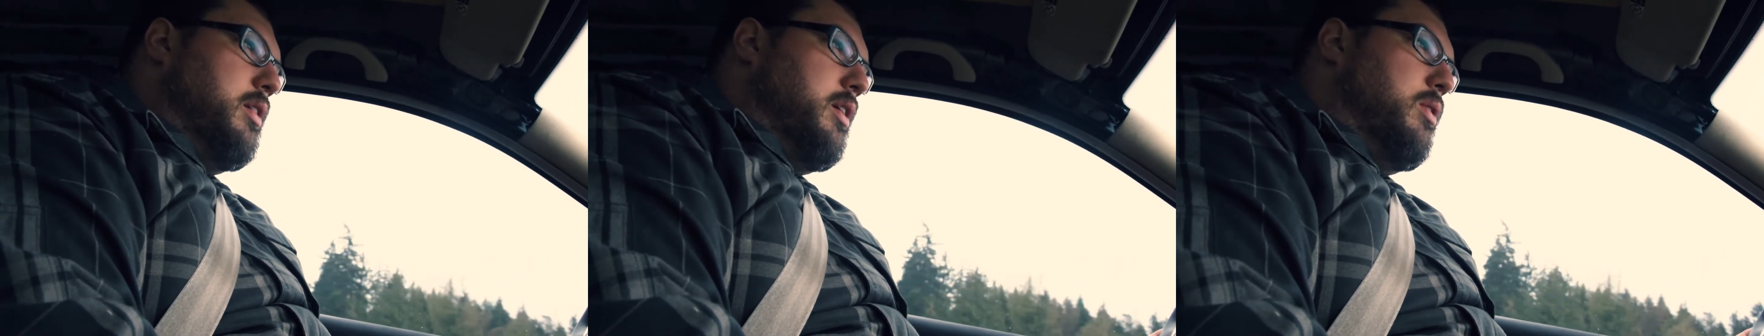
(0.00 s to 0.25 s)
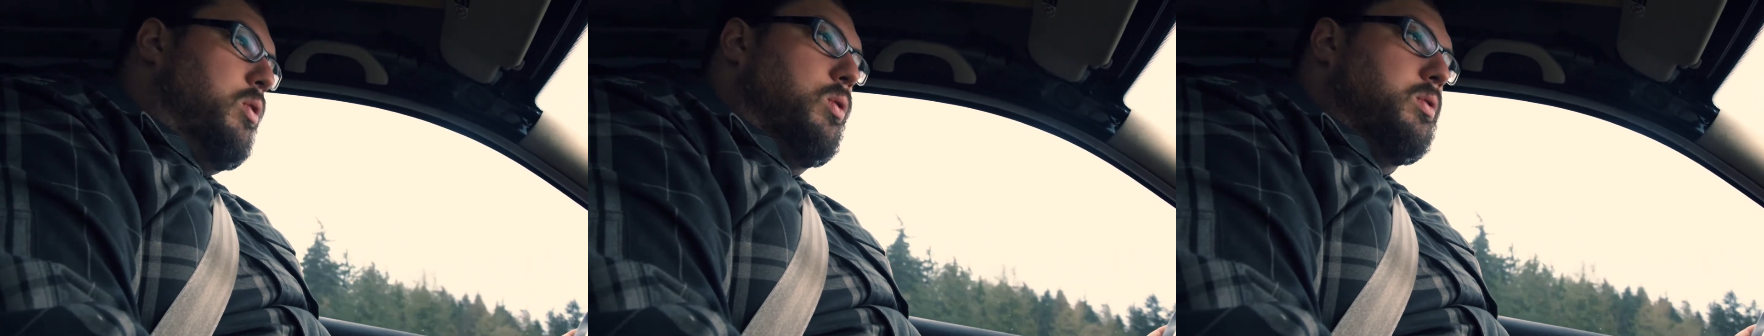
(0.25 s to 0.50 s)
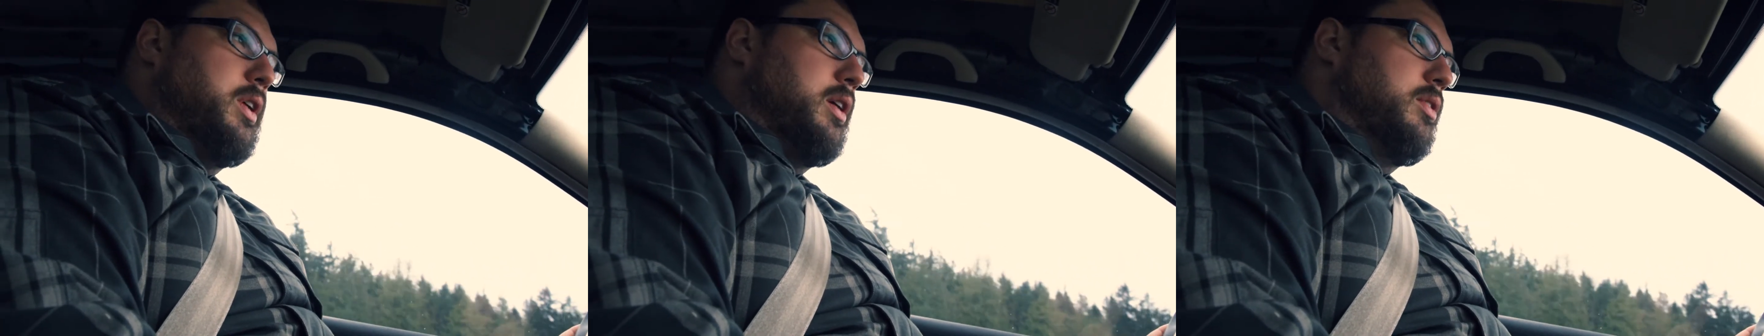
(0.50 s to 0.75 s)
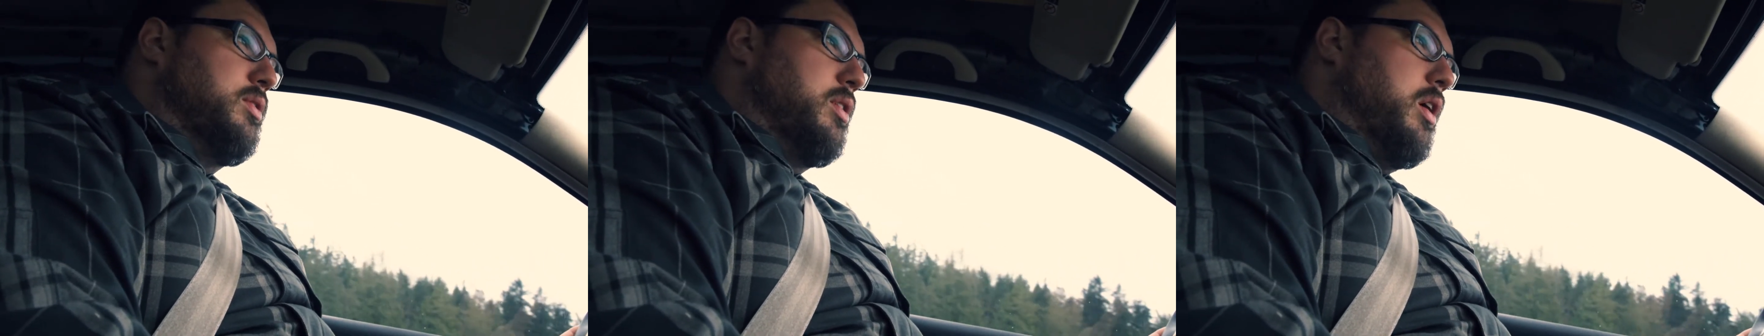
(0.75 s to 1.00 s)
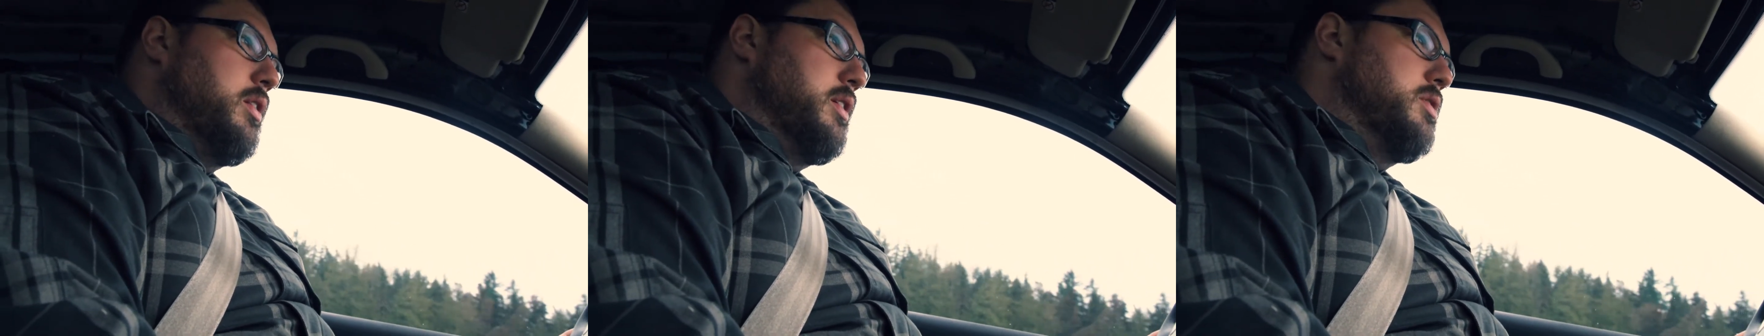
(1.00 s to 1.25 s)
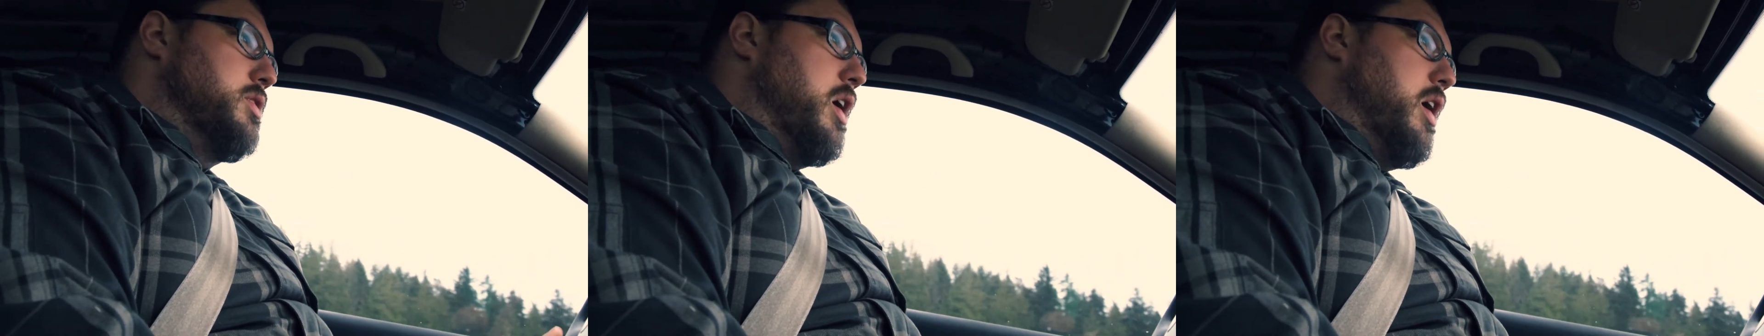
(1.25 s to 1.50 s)
and holding
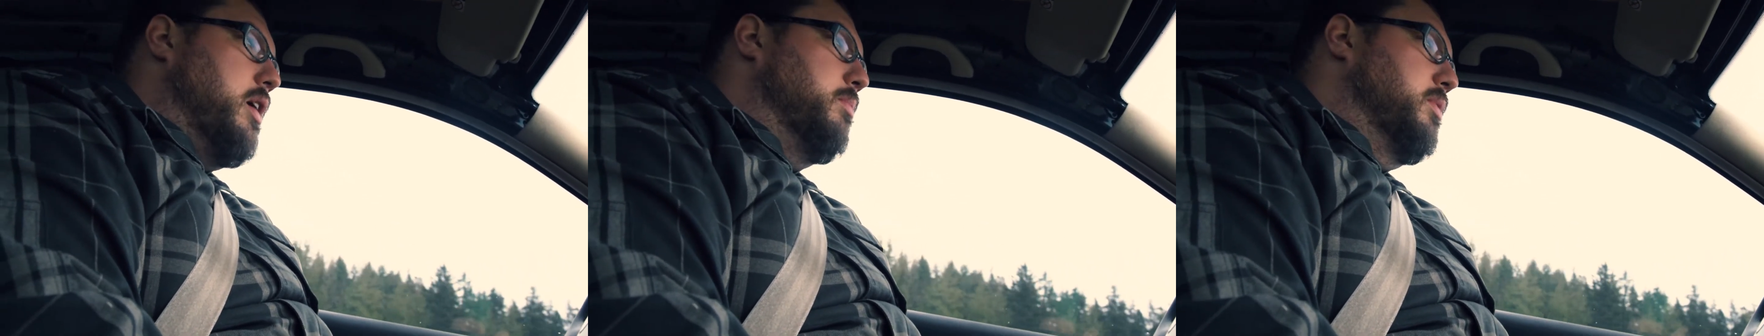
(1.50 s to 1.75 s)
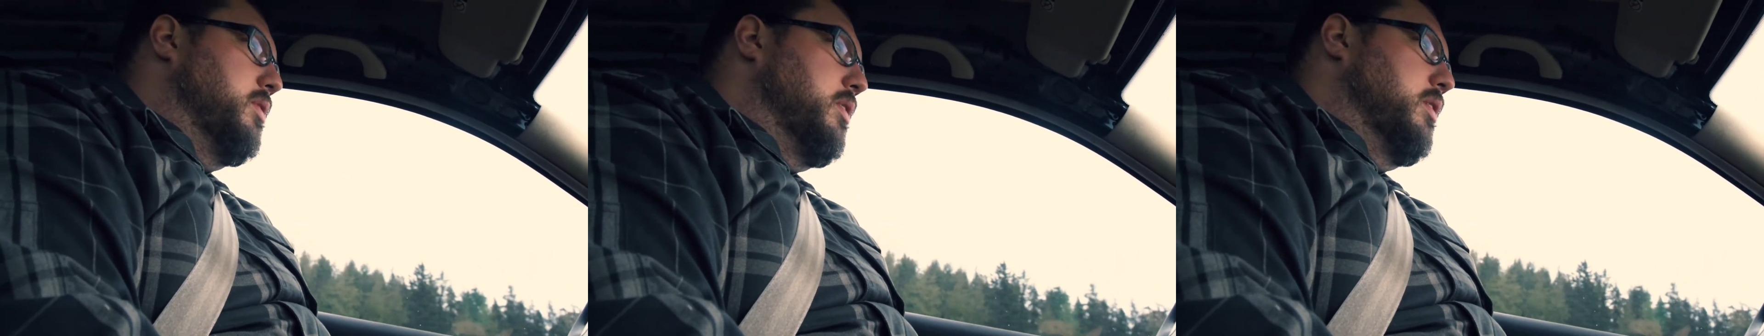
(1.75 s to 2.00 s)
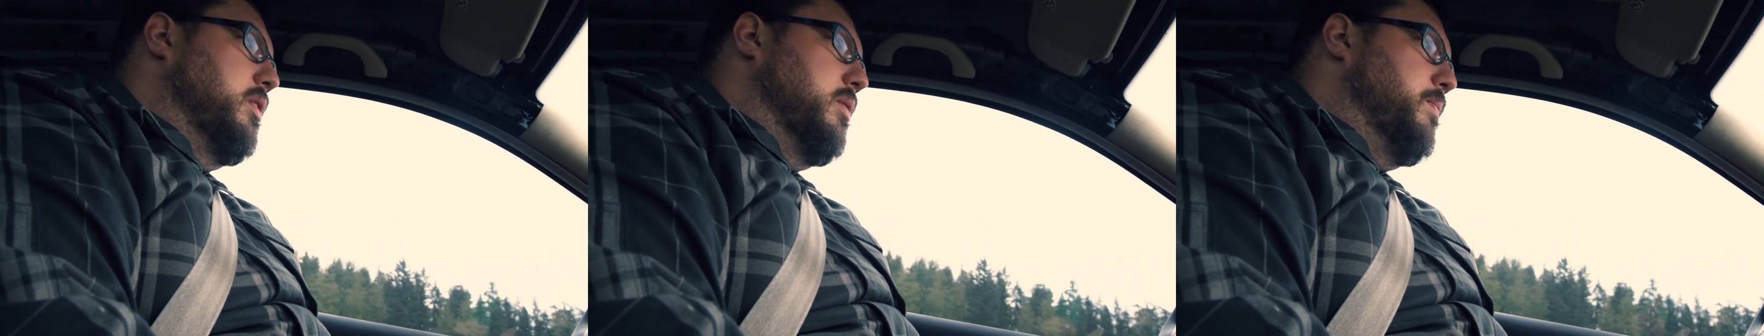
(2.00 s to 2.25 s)
solid jobs, and